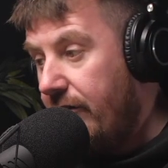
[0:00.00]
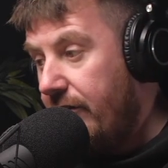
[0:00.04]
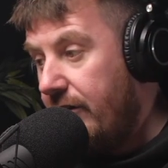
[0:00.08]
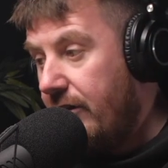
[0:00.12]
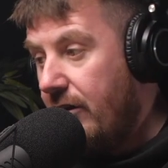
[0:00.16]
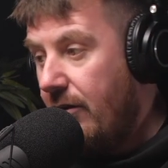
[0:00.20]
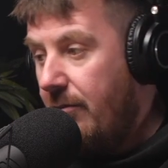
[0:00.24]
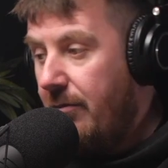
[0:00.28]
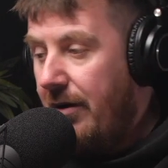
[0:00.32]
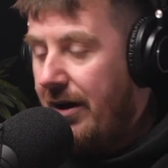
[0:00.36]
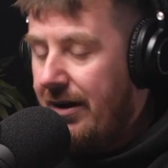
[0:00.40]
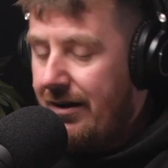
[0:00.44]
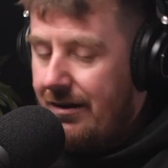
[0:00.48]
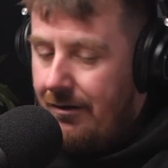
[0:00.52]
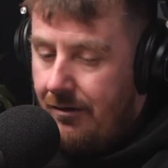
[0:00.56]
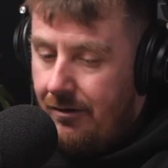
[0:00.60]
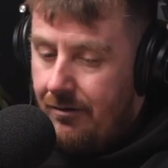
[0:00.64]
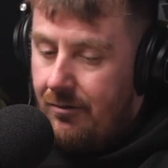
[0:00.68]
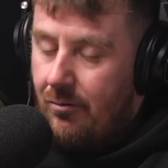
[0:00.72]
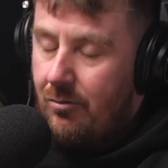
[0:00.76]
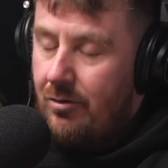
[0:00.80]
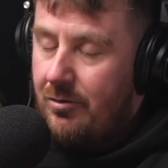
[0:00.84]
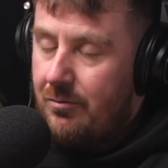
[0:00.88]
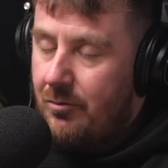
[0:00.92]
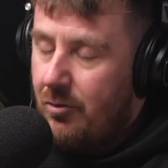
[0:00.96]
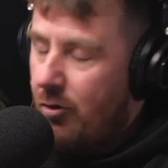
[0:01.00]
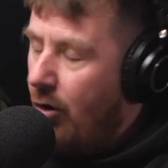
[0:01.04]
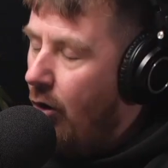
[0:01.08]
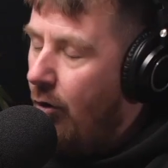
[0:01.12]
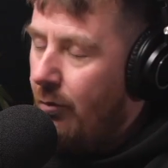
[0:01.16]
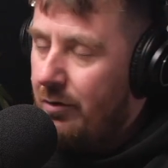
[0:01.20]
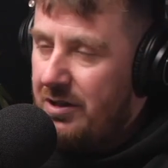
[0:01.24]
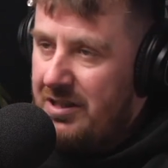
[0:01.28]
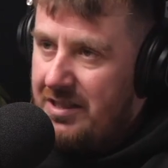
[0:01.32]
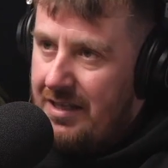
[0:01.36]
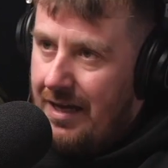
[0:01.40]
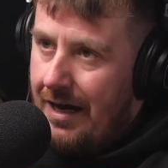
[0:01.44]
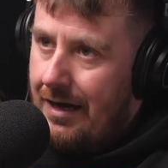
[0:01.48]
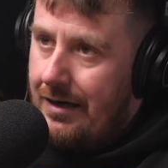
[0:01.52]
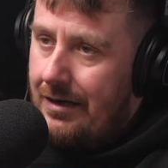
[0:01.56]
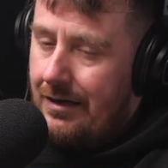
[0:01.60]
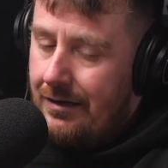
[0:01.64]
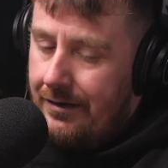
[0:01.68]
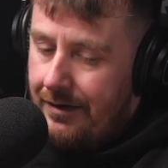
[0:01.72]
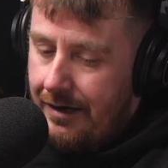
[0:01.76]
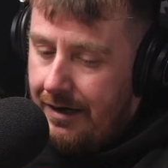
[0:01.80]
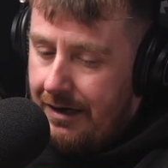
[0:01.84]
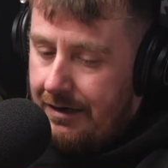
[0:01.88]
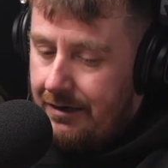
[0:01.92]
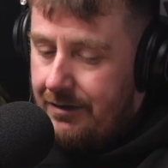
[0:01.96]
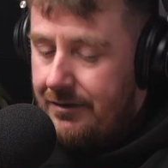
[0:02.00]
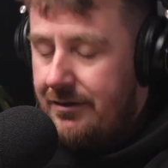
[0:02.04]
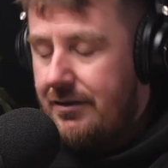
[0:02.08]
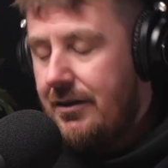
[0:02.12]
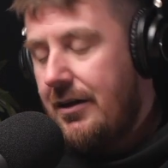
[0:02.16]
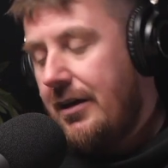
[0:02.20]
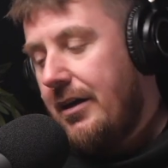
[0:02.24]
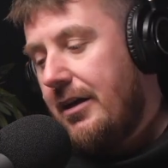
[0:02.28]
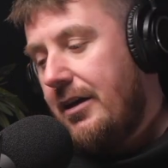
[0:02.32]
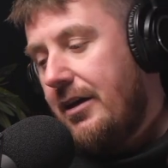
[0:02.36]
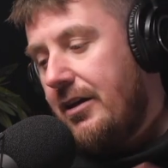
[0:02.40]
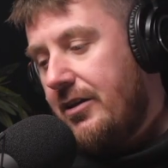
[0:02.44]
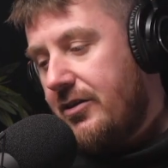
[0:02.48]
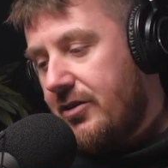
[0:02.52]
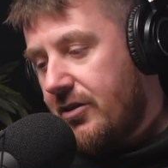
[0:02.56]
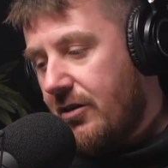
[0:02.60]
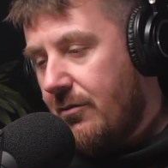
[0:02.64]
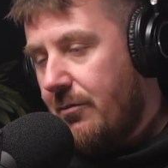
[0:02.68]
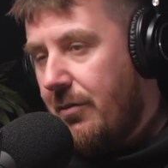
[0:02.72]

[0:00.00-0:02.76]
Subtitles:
They come back, I'm going to always settle in Ireland. So come